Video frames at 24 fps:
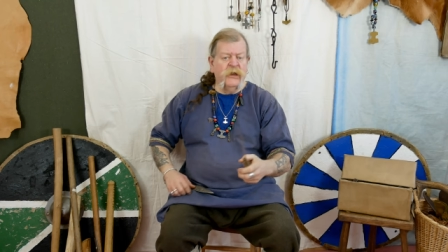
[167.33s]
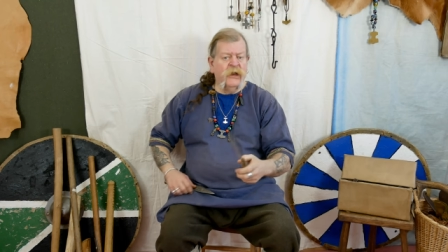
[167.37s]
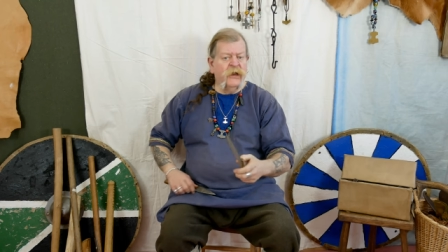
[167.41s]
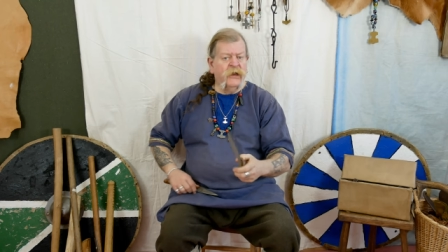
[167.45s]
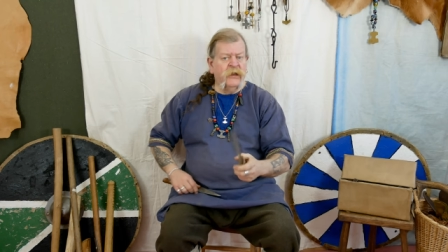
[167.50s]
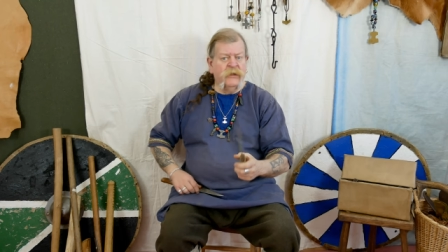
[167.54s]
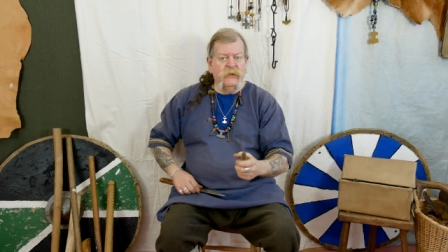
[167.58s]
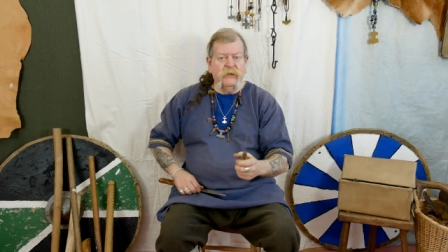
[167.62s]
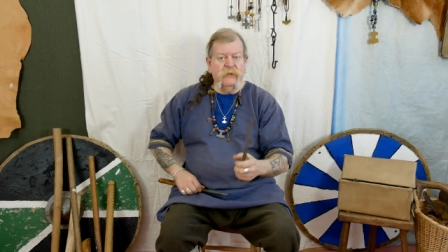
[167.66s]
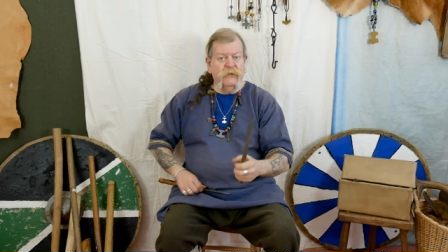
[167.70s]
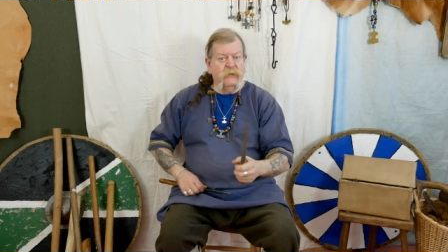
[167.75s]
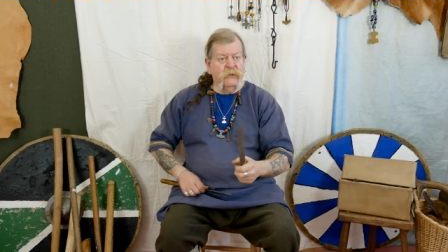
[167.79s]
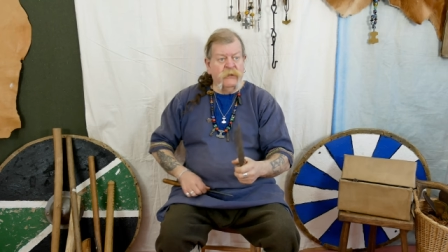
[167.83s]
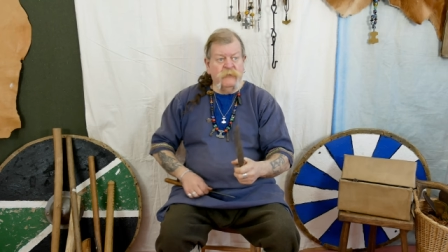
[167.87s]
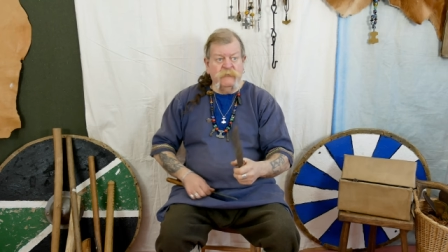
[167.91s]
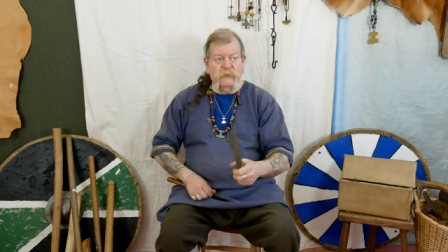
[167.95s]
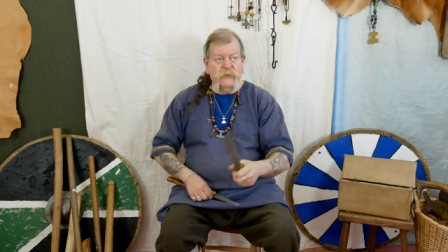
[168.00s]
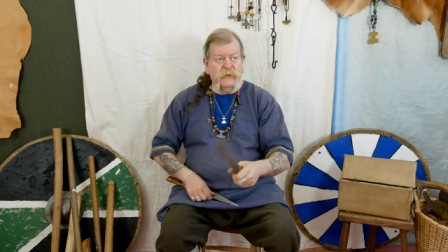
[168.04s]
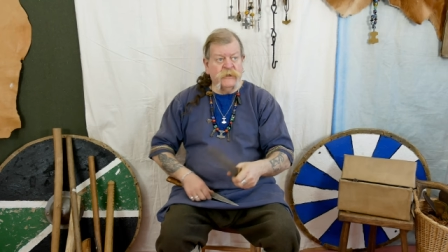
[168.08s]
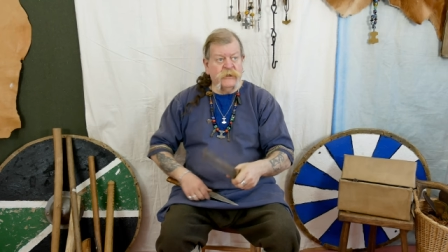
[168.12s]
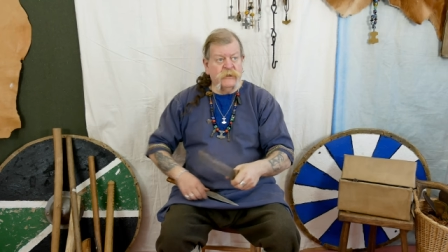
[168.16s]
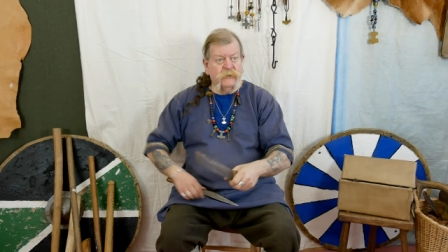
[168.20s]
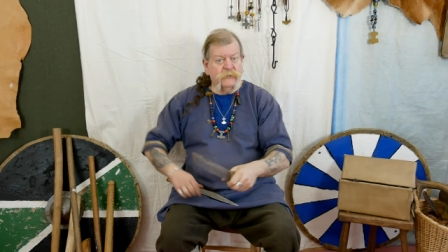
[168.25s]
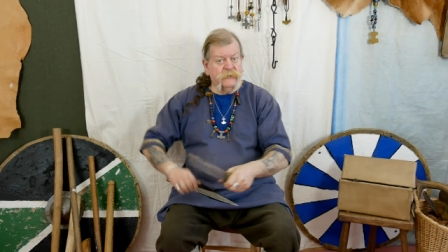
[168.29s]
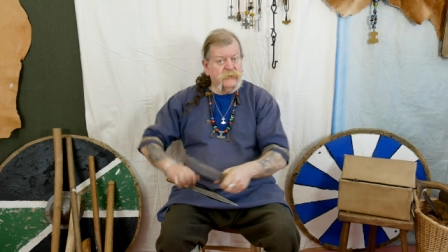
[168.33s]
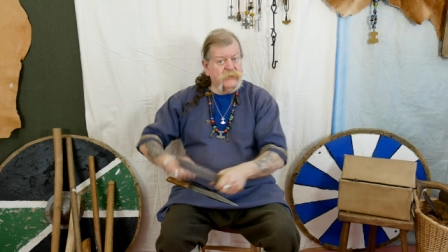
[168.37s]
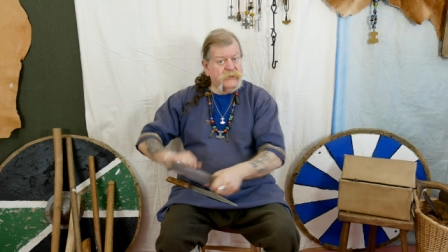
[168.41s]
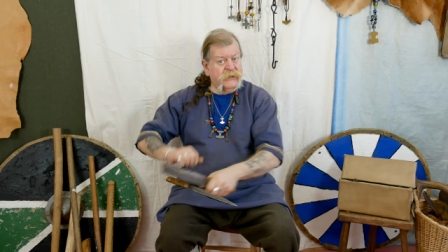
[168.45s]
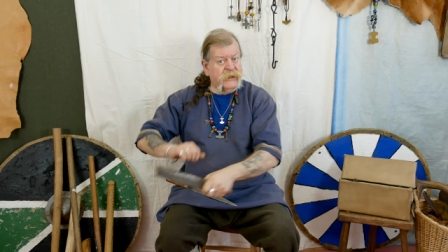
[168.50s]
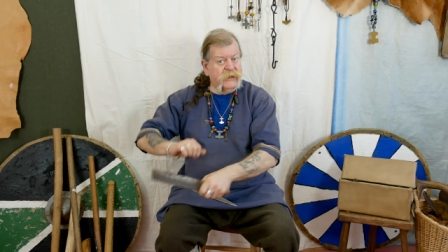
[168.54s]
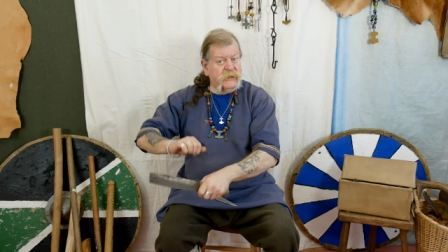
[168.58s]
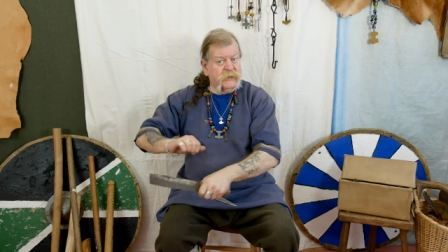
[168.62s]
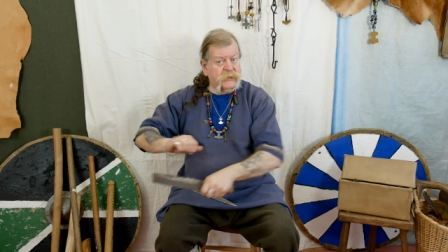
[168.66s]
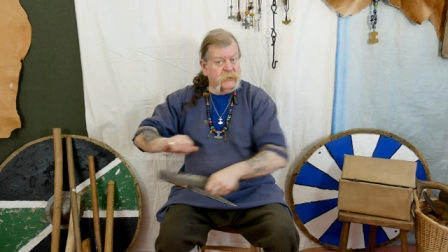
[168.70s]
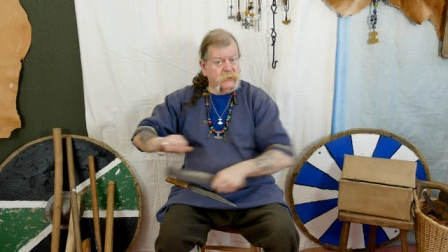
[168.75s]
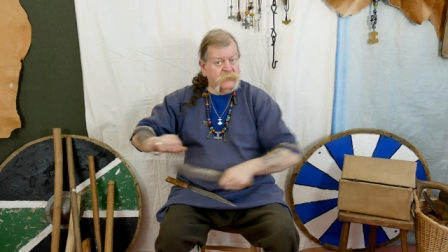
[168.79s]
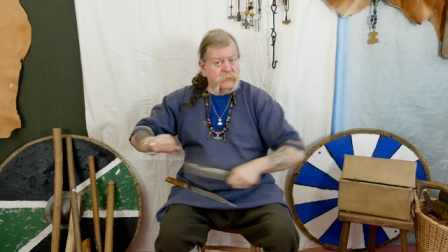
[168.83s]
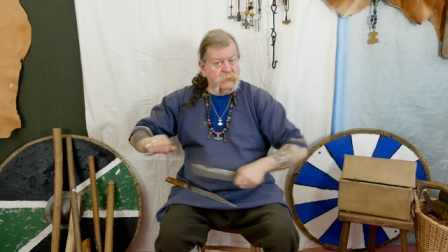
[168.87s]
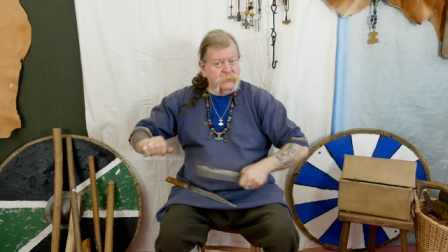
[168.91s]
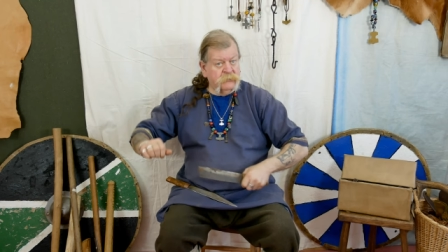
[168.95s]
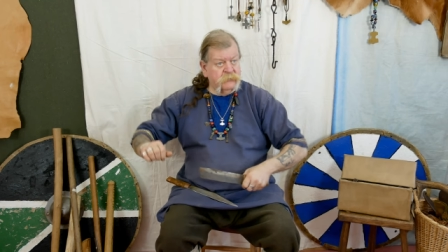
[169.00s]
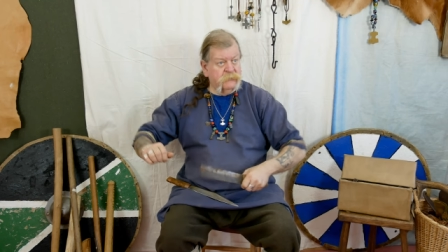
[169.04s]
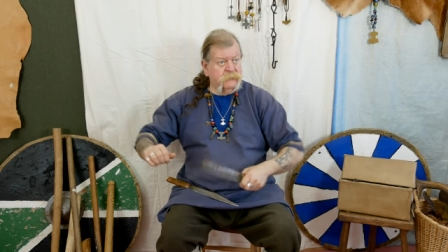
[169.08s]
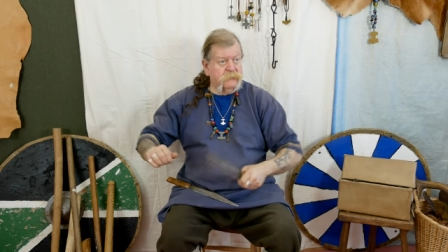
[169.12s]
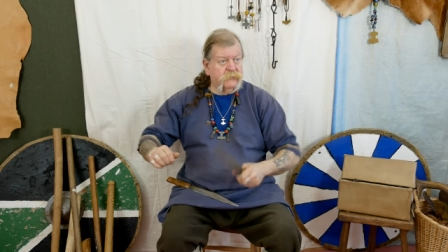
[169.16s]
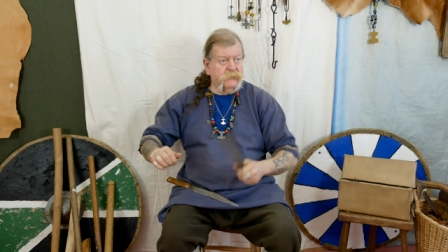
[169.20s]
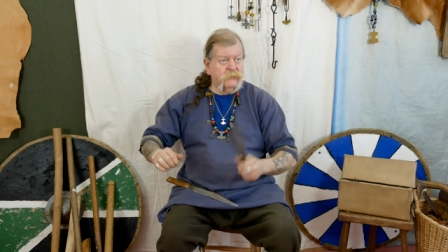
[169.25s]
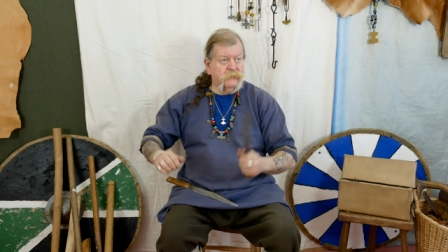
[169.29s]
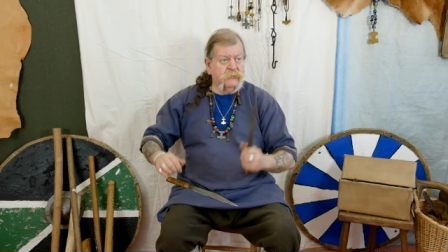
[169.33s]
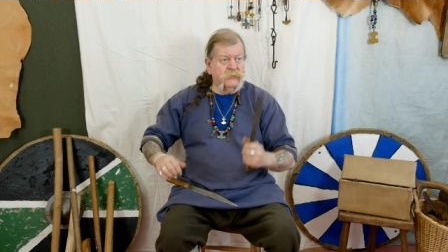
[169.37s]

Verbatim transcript: Hey, if it kills cattle and